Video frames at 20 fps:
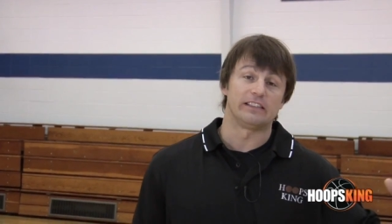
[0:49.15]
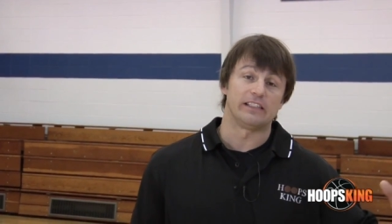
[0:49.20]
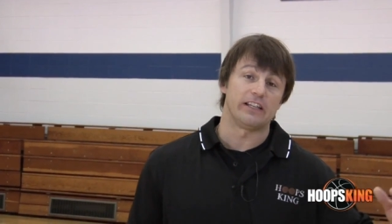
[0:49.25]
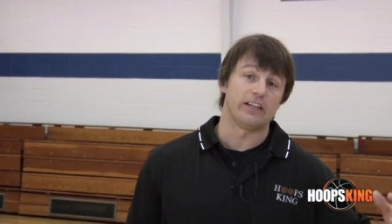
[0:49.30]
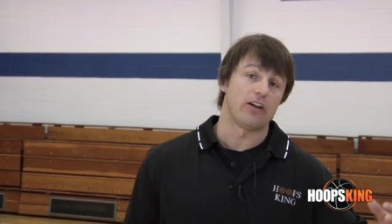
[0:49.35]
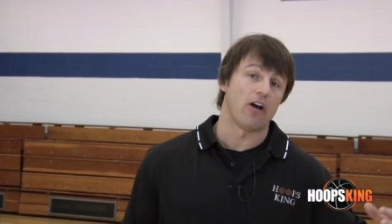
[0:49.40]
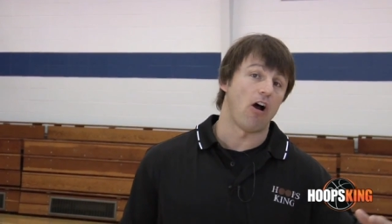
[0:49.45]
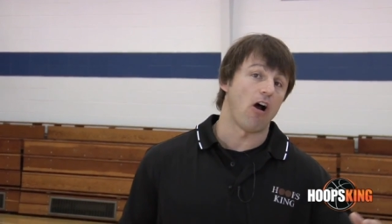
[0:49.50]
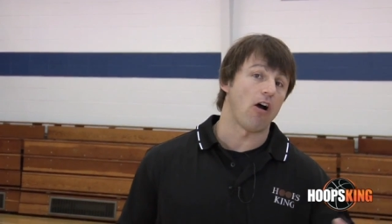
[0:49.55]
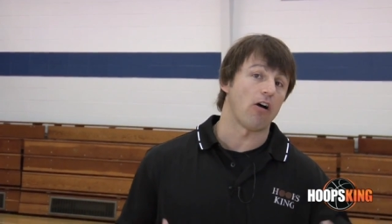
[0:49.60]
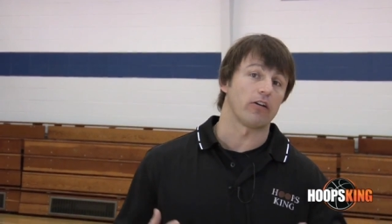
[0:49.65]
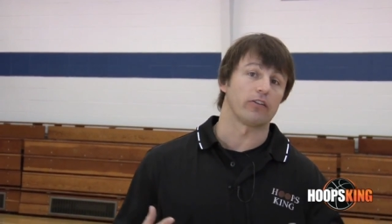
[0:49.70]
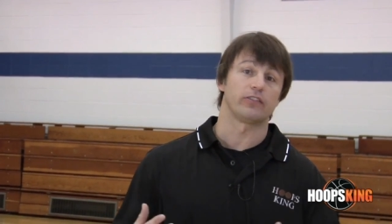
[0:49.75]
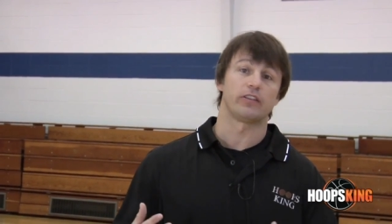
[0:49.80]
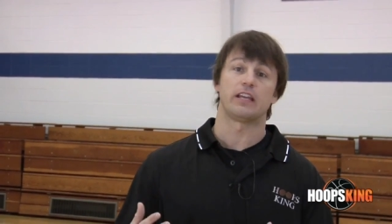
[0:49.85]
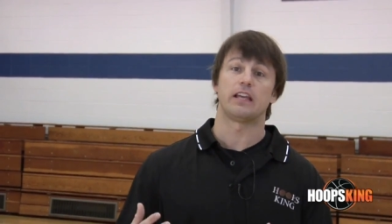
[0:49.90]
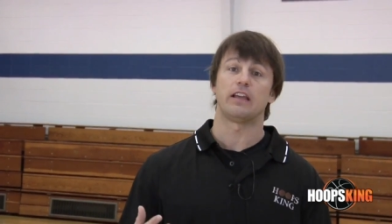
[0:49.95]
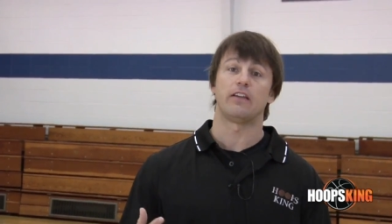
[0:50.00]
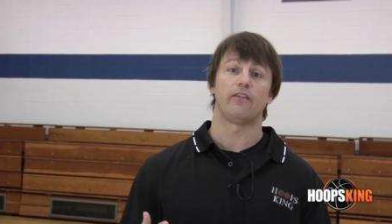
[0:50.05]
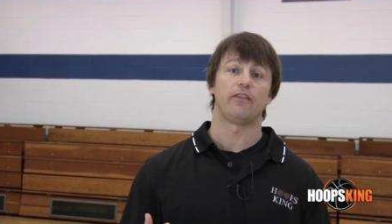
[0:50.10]
C R or
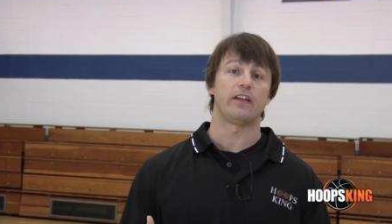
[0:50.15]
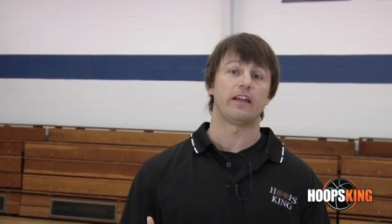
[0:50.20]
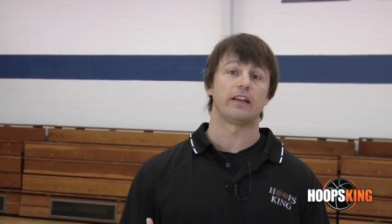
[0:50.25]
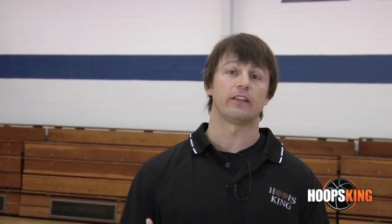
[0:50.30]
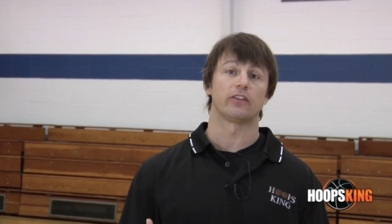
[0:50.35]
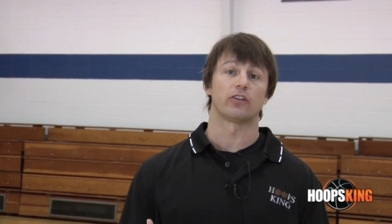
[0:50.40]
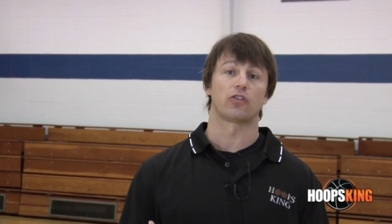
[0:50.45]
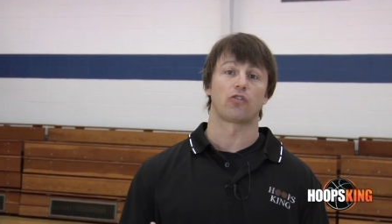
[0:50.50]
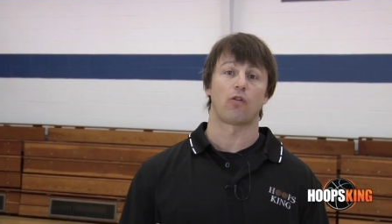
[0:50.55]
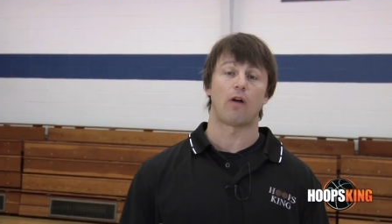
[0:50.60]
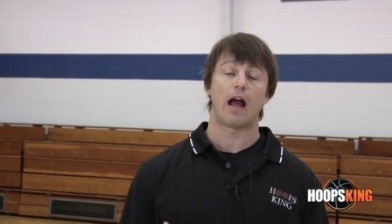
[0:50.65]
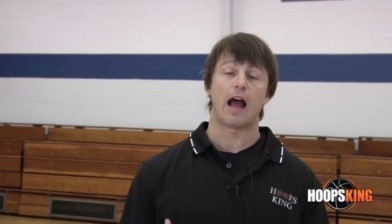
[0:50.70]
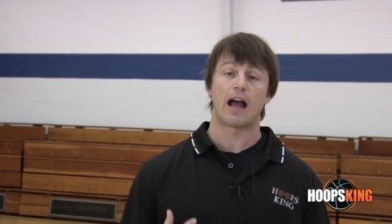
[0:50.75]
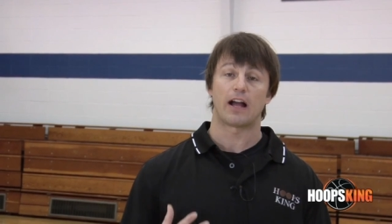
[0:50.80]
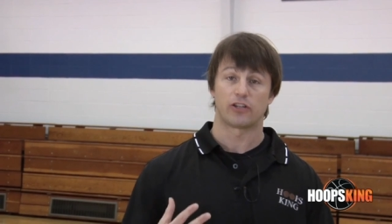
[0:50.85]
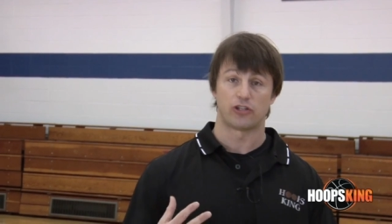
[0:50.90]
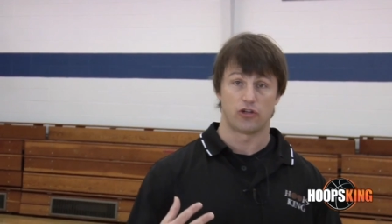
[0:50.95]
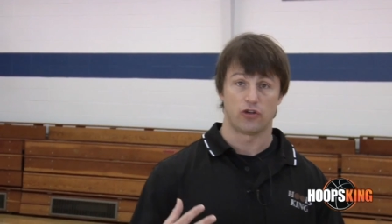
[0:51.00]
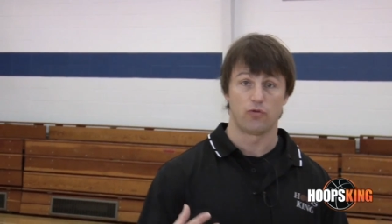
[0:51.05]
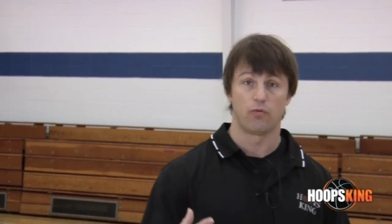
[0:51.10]
T V in the
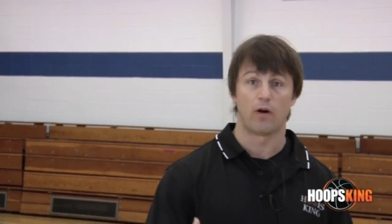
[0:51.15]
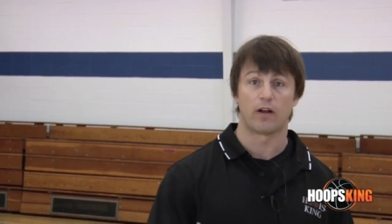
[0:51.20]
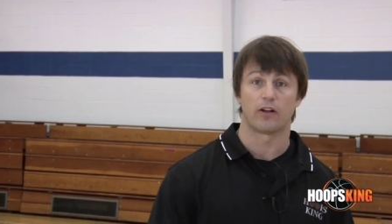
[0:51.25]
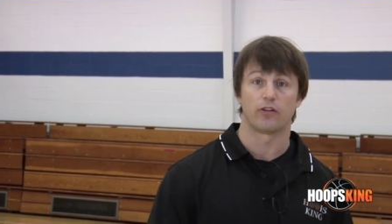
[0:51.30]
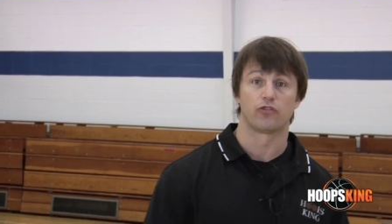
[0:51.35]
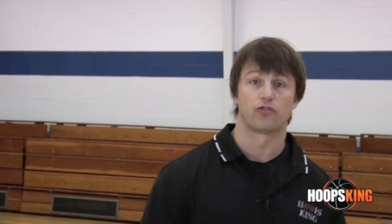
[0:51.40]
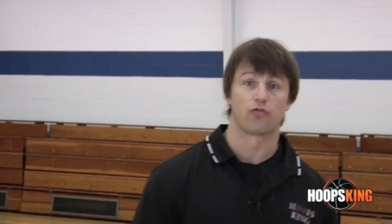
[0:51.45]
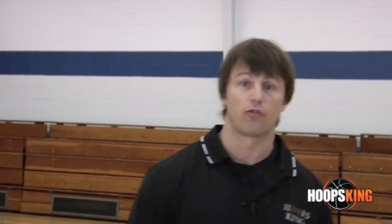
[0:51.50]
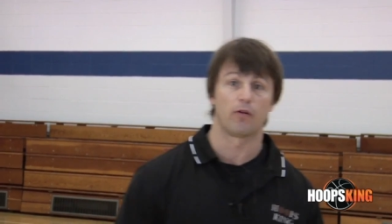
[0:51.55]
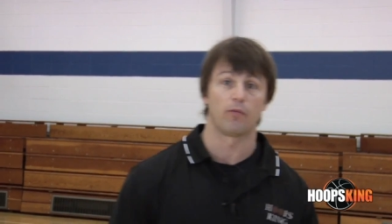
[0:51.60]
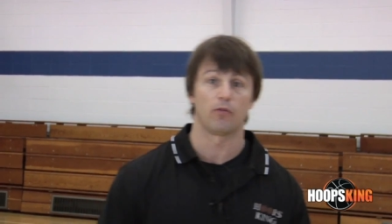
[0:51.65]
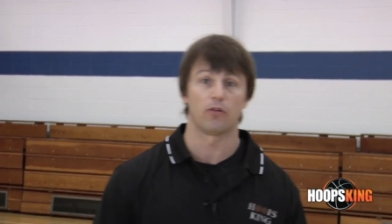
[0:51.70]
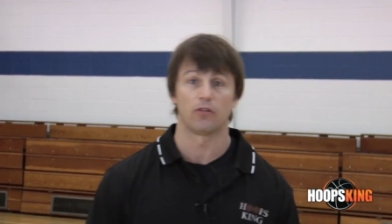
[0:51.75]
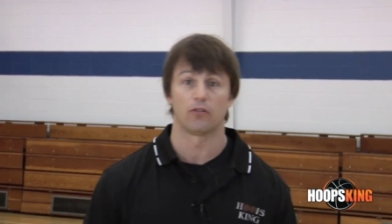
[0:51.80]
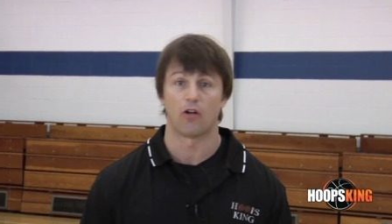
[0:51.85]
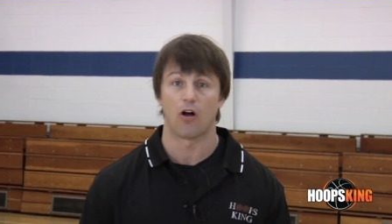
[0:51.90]
garage and you want to dribble